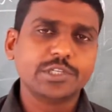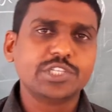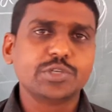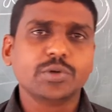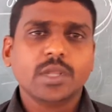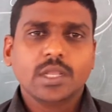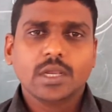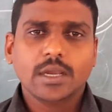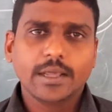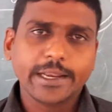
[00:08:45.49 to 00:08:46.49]
to teach you
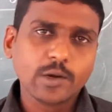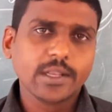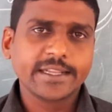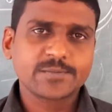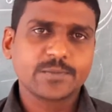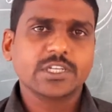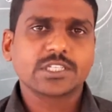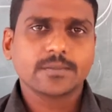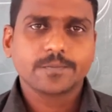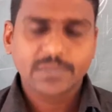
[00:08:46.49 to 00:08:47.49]
regular
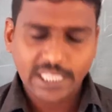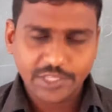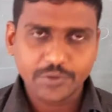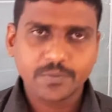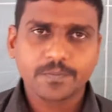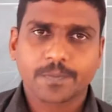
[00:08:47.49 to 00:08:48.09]
expression. Thank you.